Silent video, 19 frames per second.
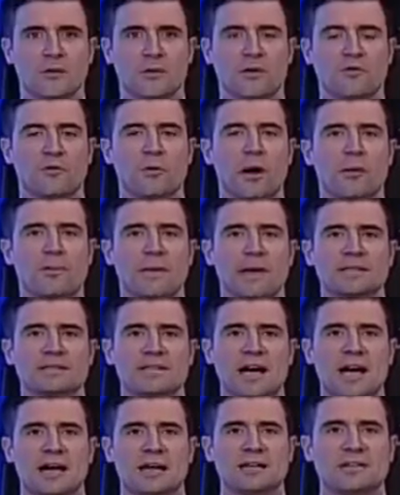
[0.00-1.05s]
When the Vermont men's
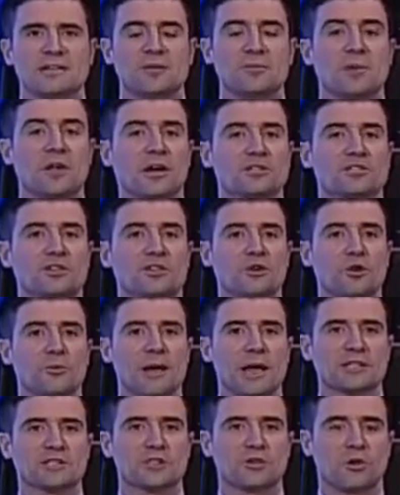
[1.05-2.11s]
hockey team lost to
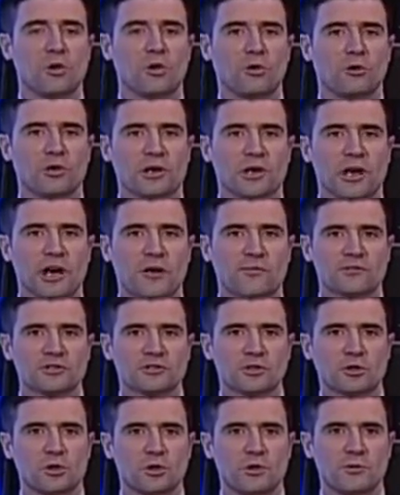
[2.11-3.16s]
UMass Lowell in the
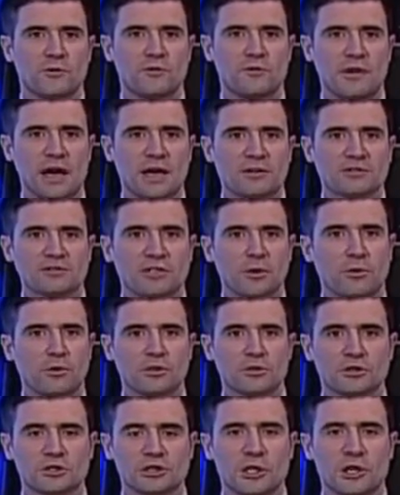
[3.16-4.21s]
conference quarterfinals, they
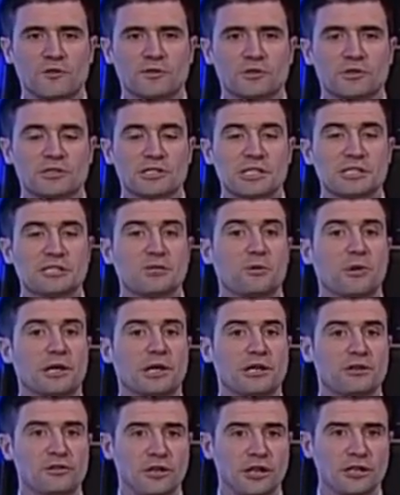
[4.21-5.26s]
weren't sure if their season
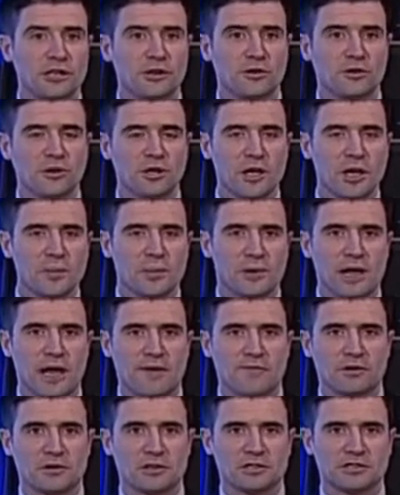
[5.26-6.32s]
would continue. But
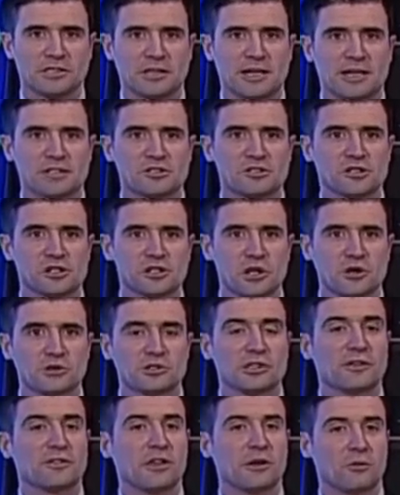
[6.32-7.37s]
after the selection show
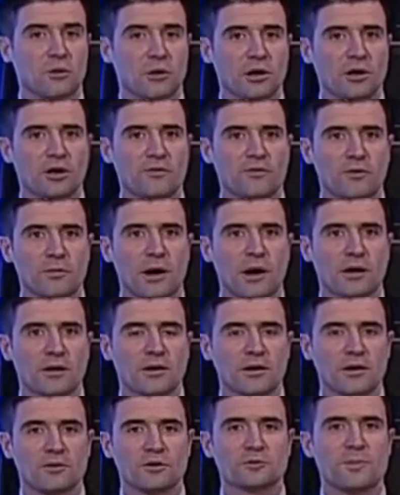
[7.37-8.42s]
said they would, Vermont
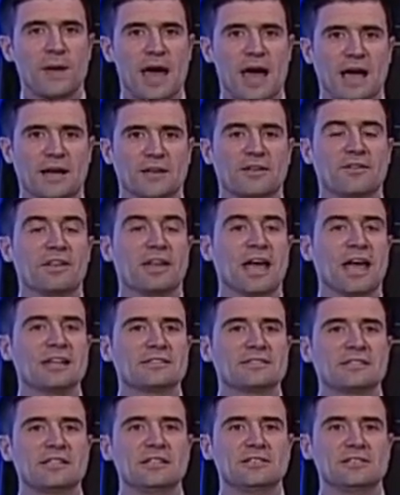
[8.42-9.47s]
was back in the
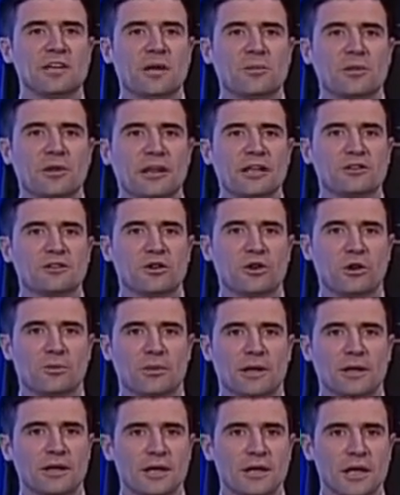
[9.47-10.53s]
NCAA
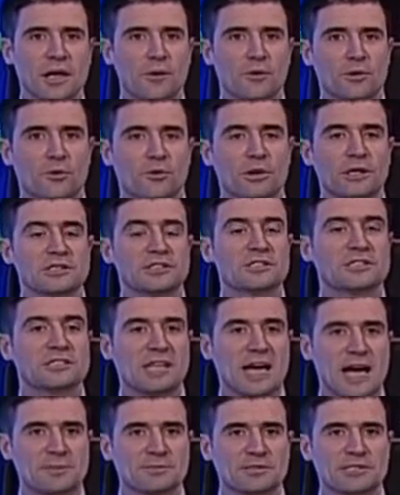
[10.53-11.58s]
tournament and with the region's
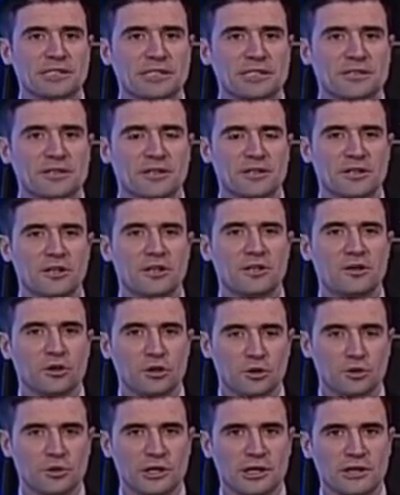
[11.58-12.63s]
top seed,
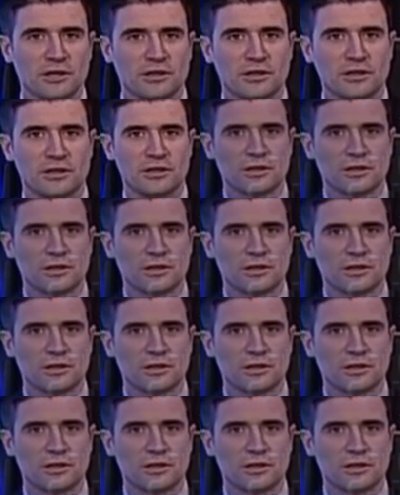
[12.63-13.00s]
Union.